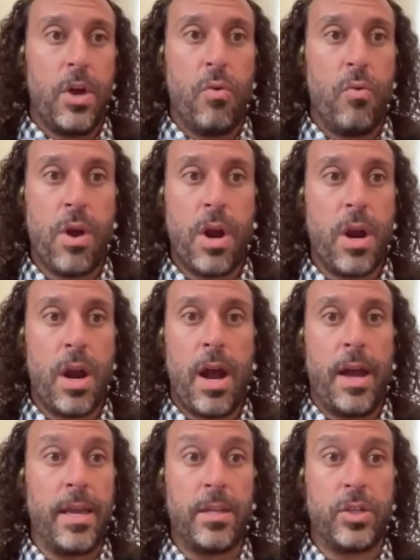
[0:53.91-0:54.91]
where
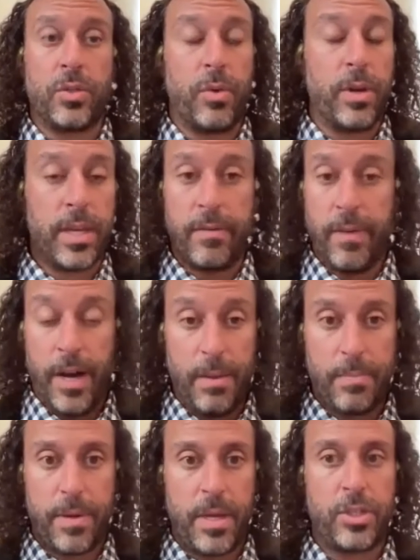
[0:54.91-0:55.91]
i just want to give up